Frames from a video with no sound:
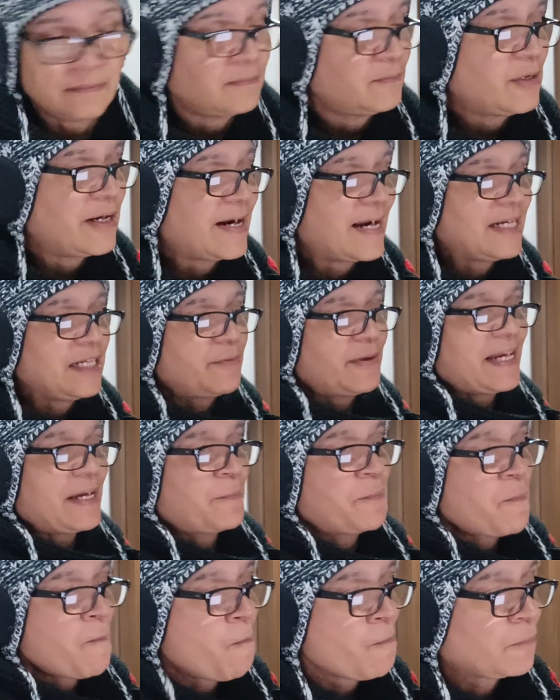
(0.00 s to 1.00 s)
Well,
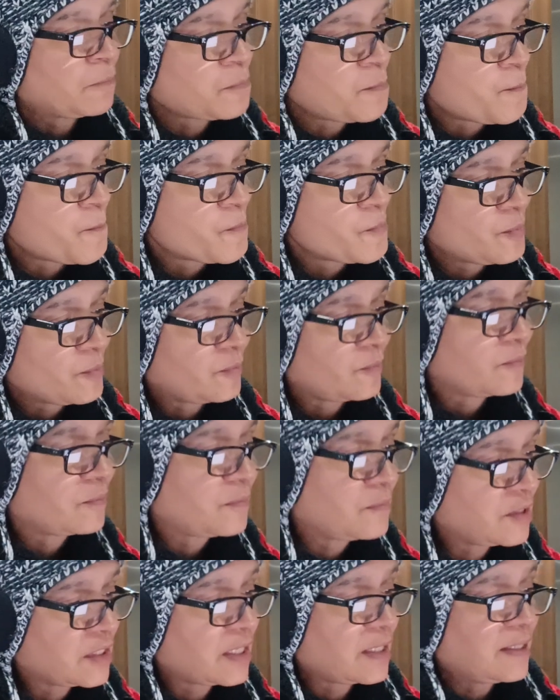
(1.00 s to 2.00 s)
anyway,
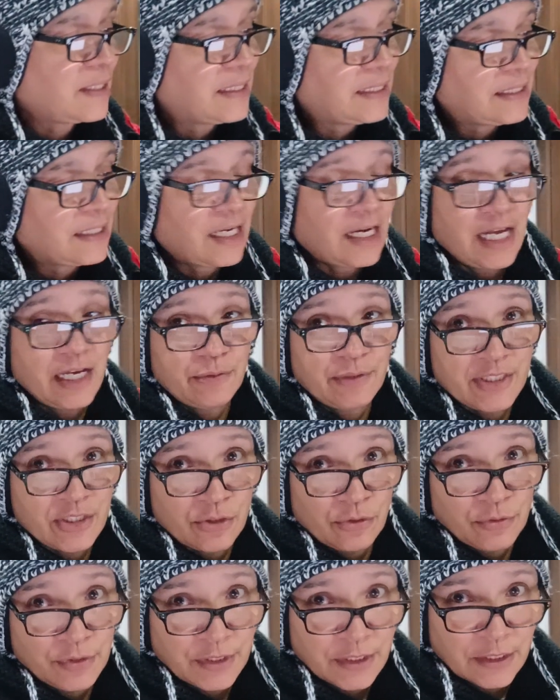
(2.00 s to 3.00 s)
I always
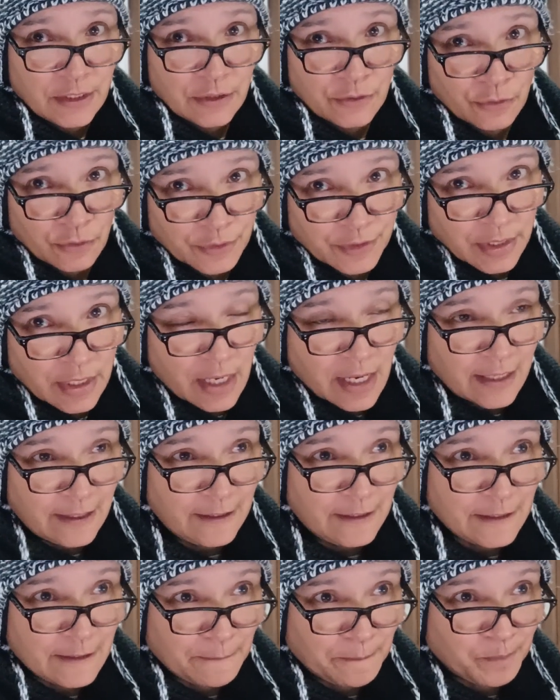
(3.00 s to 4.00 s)
thought that the Northern
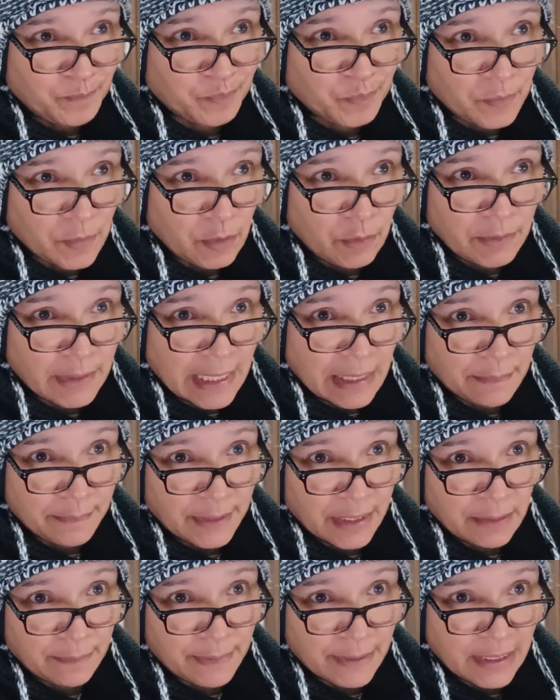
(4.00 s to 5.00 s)
Ireland, without
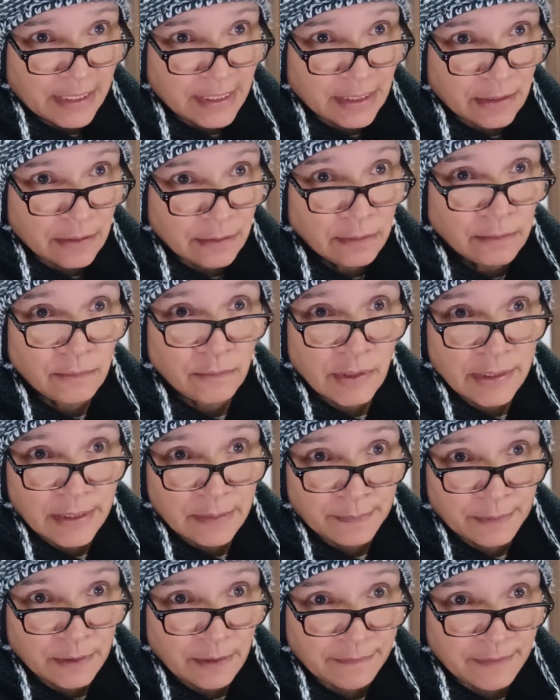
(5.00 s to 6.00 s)
being political, was
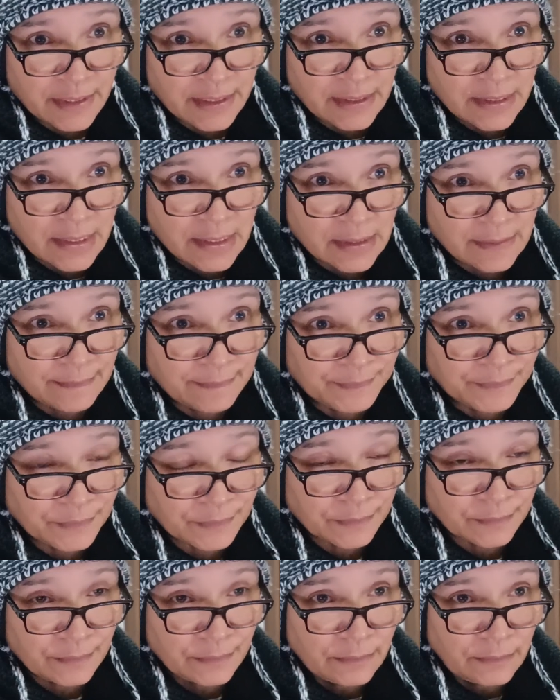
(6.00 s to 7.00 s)
a province
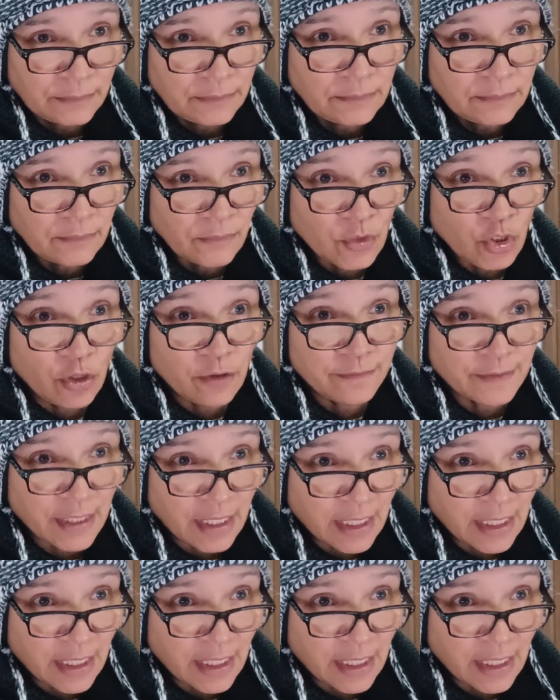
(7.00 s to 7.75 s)
of